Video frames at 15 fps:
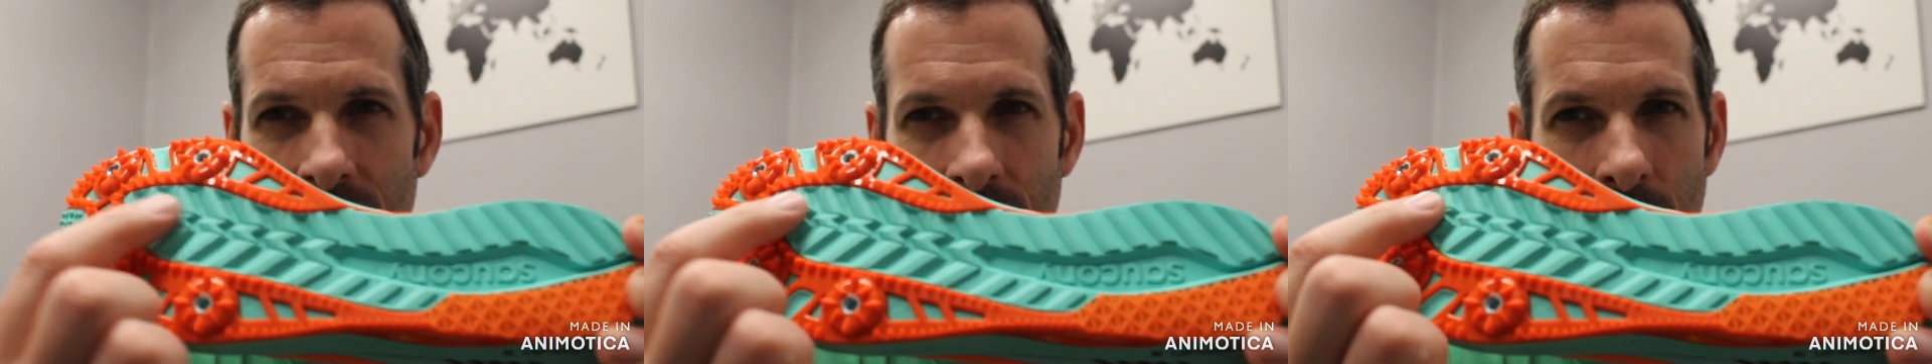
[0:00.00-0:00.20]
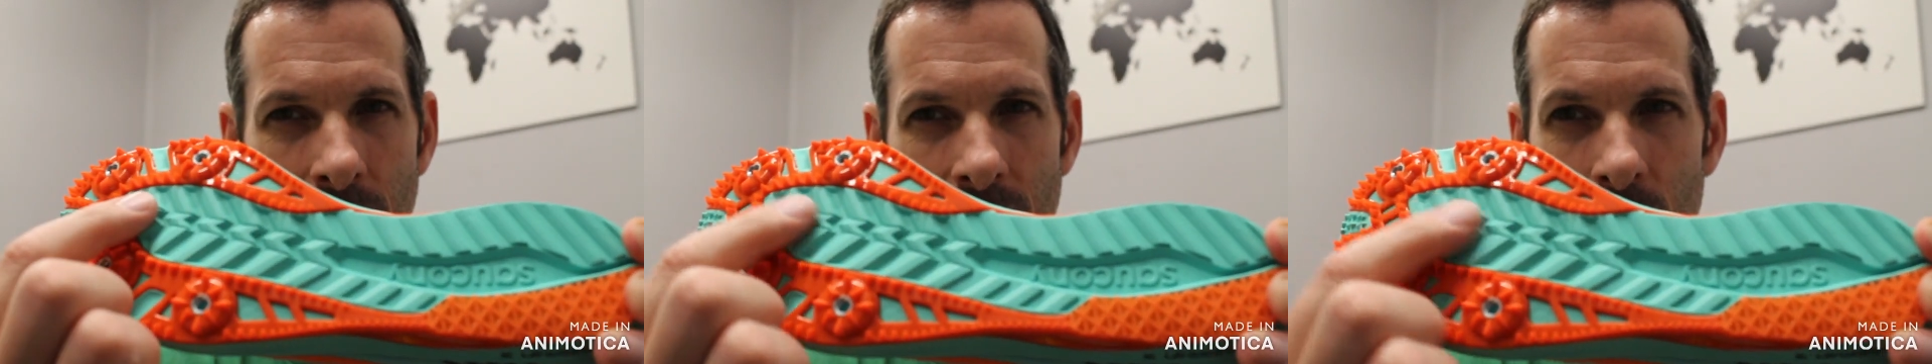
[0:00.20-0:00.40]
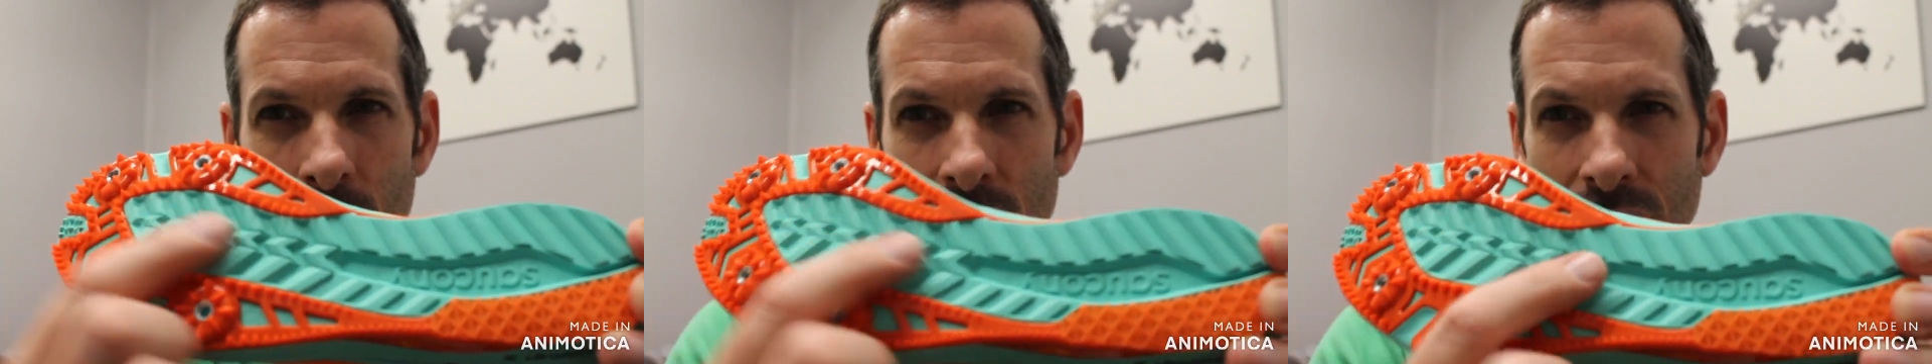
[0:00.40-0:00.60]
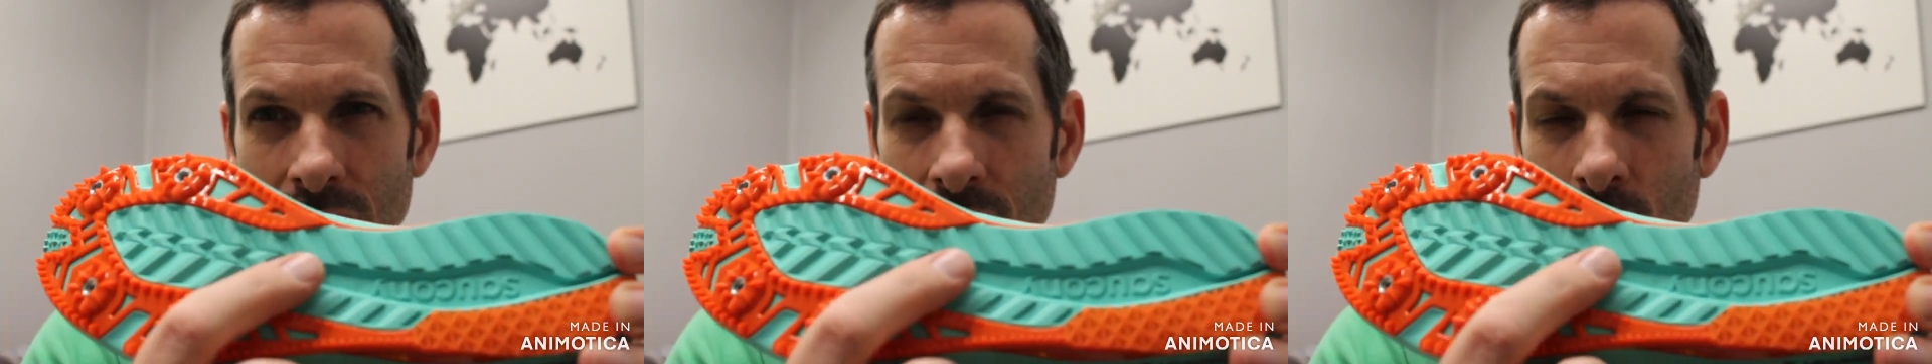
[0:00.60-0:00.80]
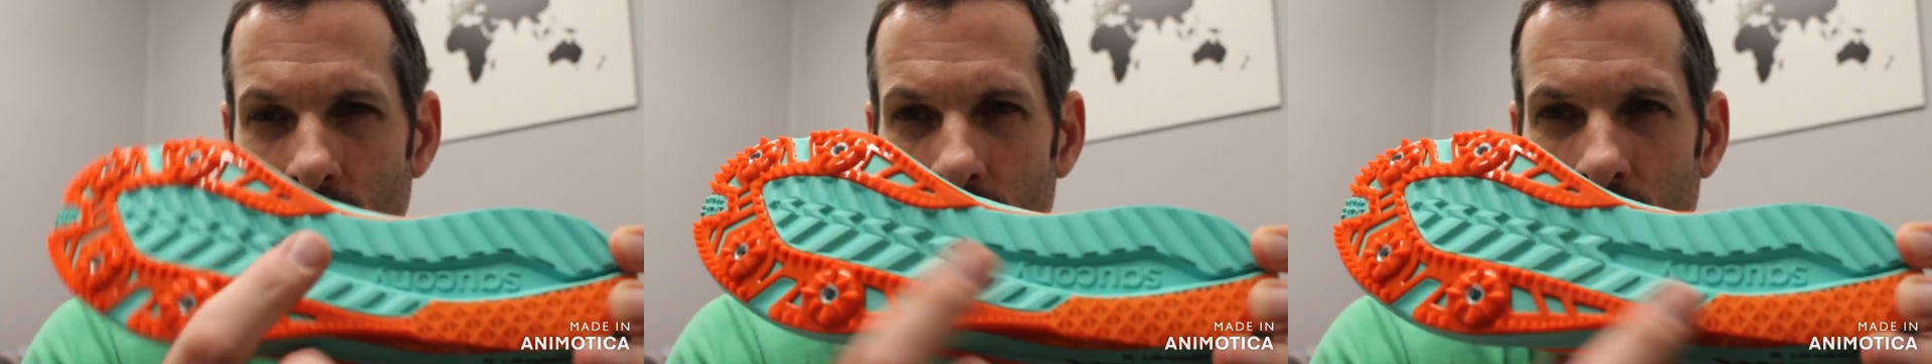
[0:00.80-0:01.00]
to
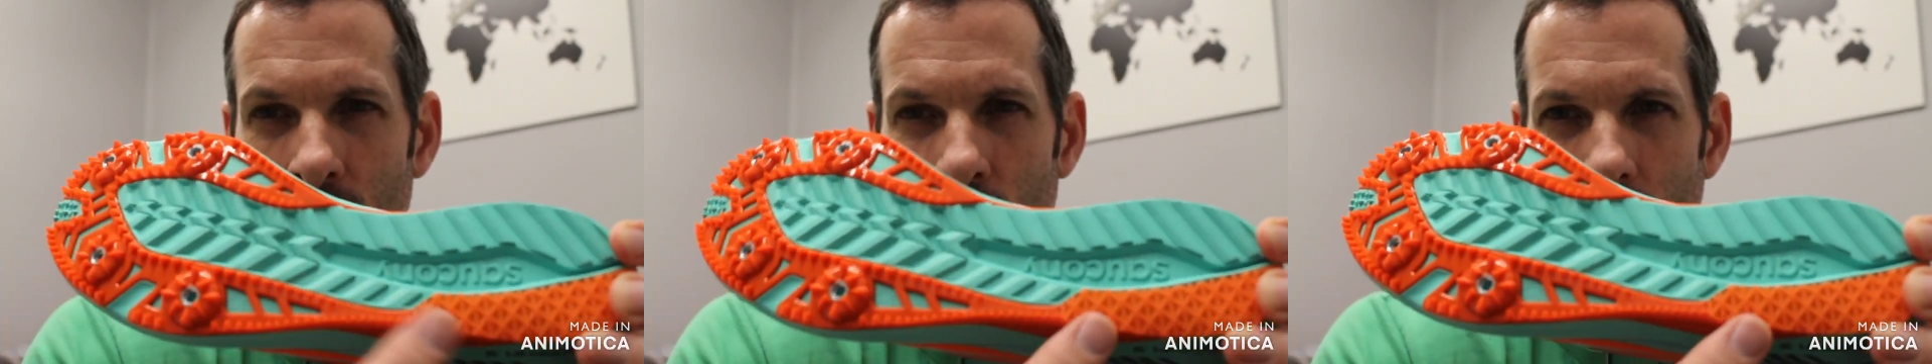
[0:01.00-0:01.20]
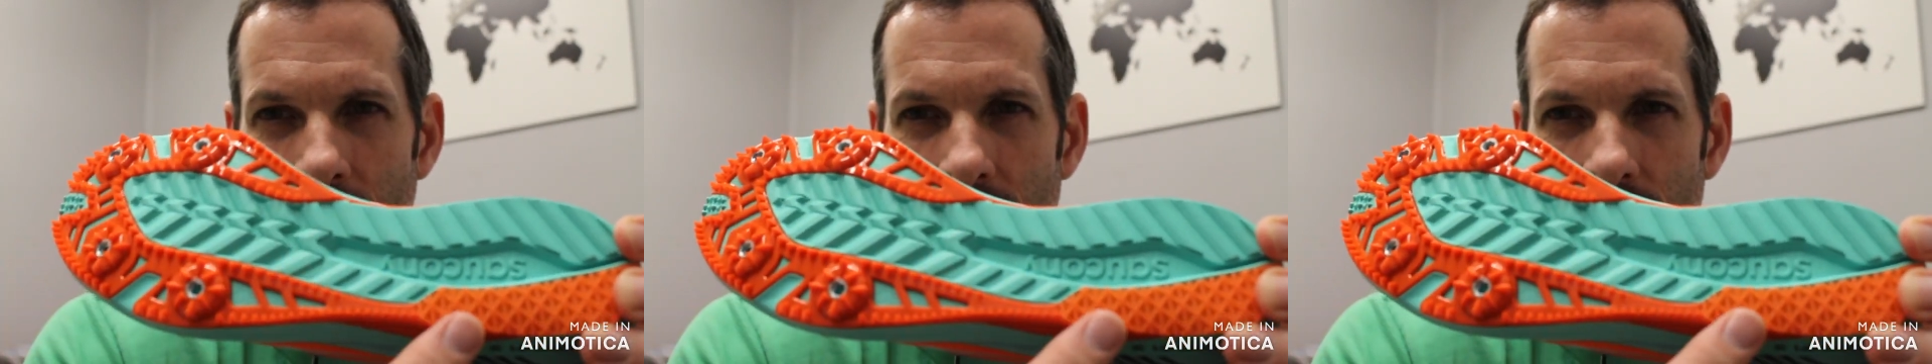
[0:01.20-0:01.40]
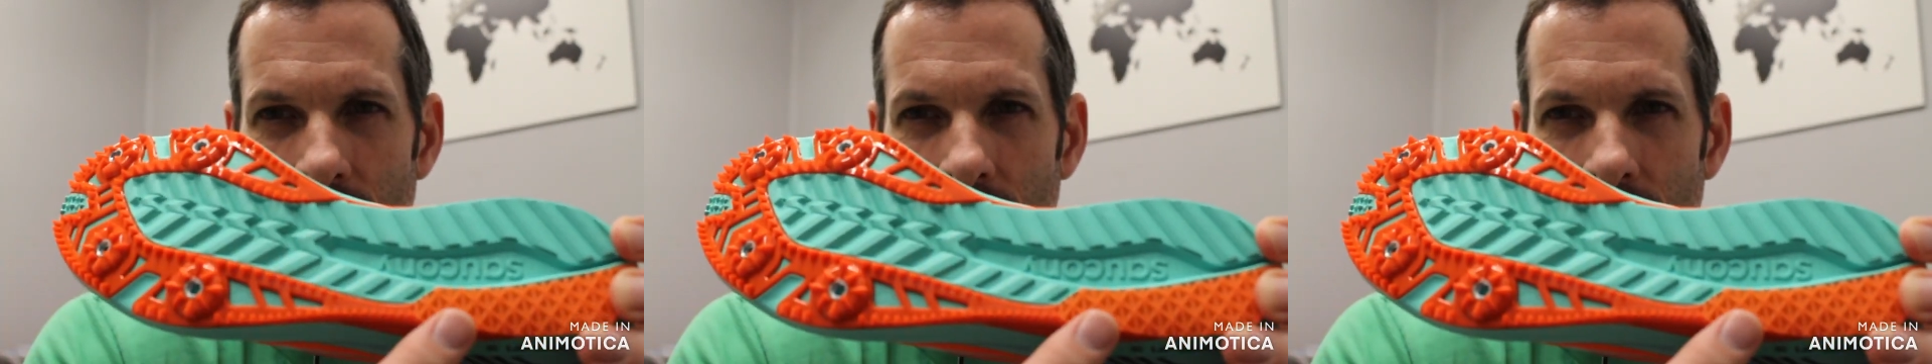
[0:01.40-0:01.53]
basically reduce weight.